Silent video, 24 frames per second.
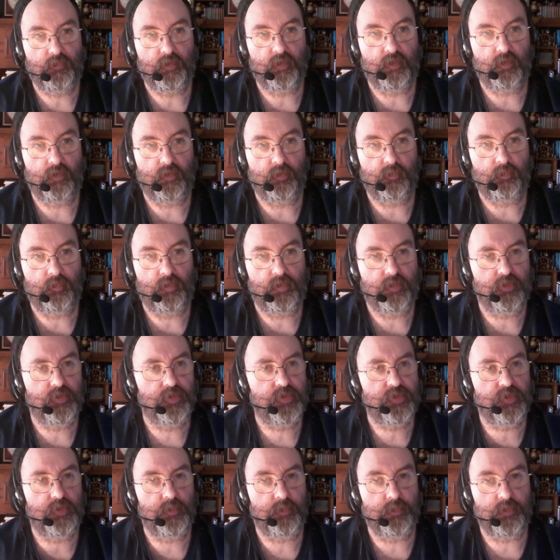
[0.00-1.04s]
Uh, but it
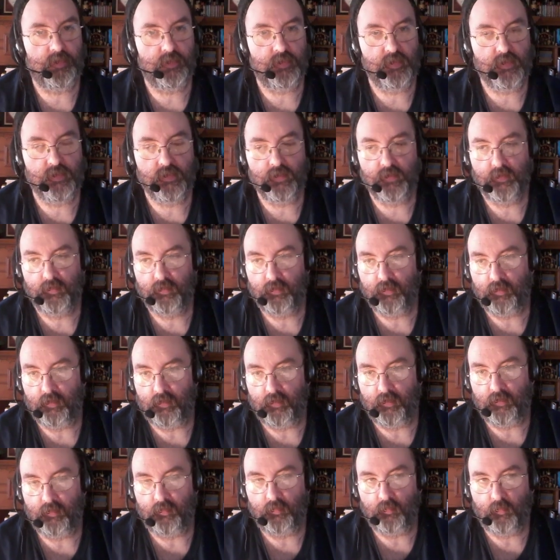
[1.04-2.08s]
just depends
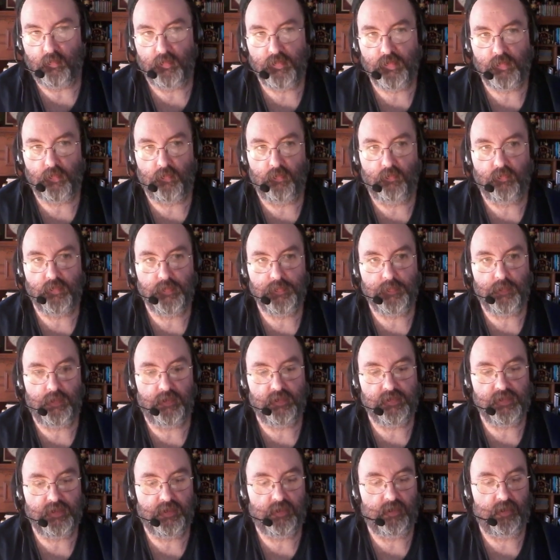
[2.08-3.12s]
on what sort of
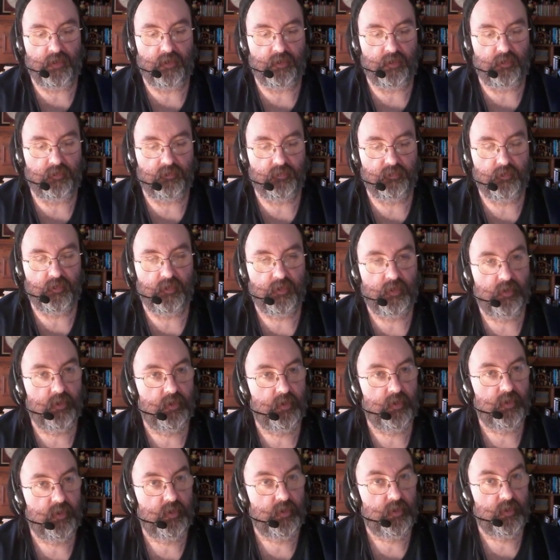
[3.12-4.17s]
response that I have
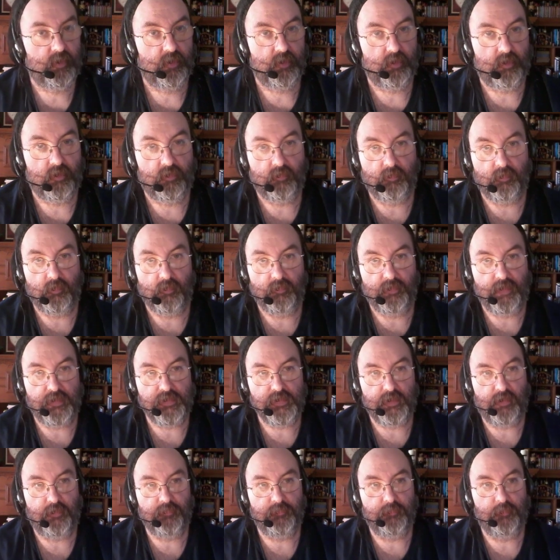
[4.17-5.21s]
that's
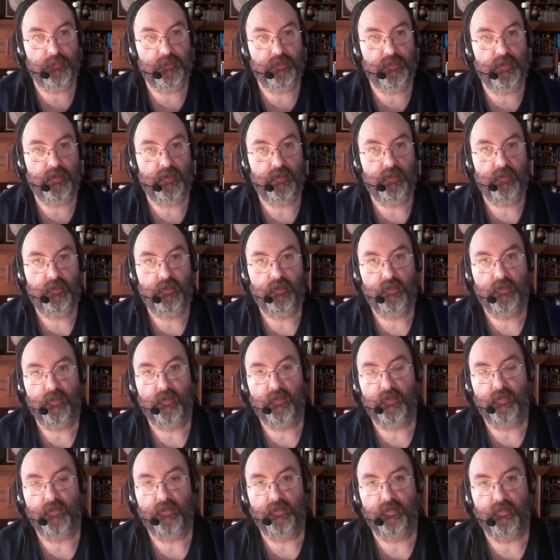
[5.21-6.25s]
all for today.
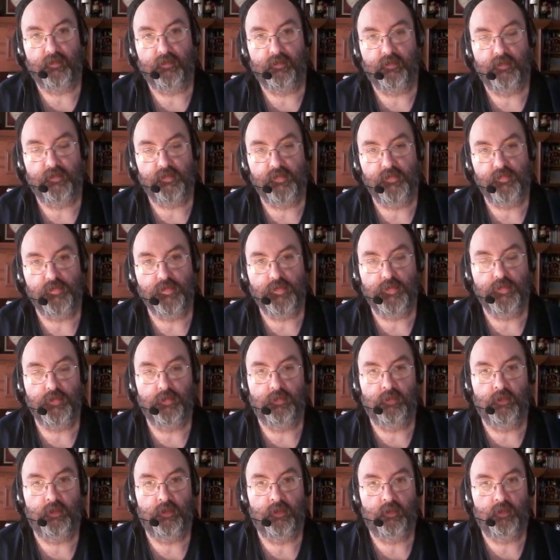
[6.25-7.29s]
Uh, thanks for
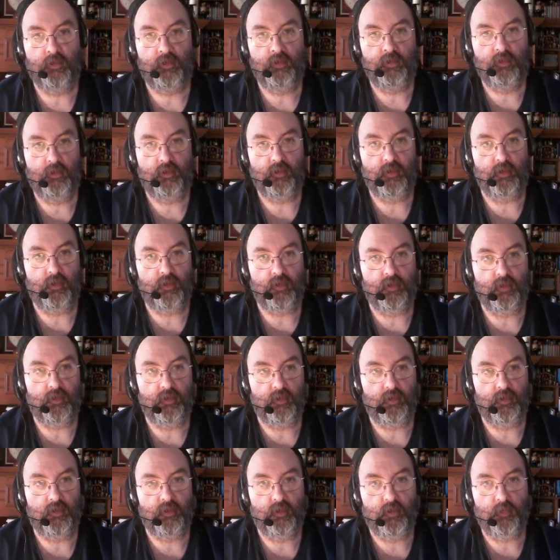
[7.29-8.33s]
tuning in,
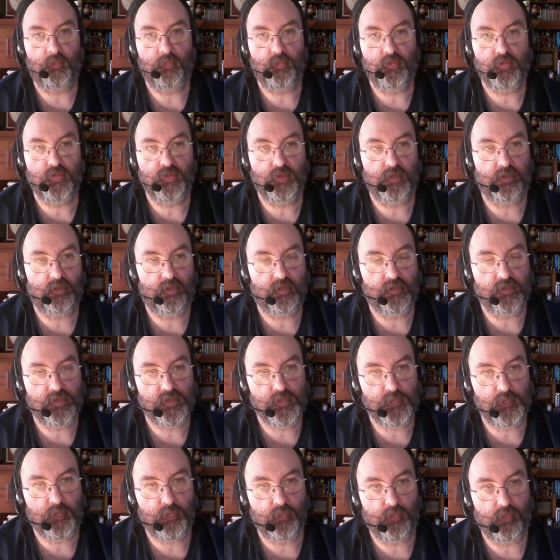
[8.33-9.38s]
and I appreciate all the
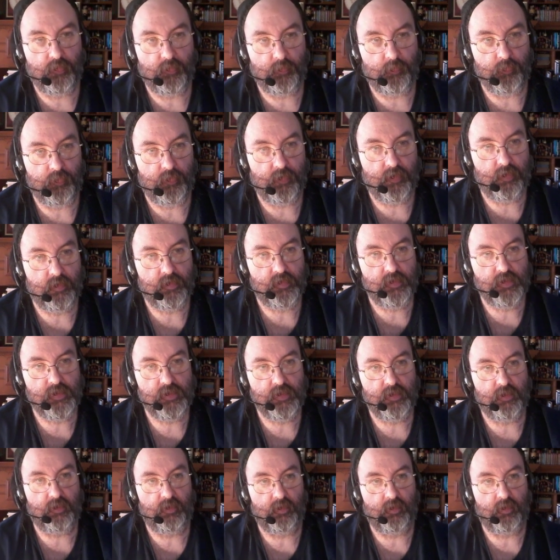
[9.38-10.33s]
support and prayers.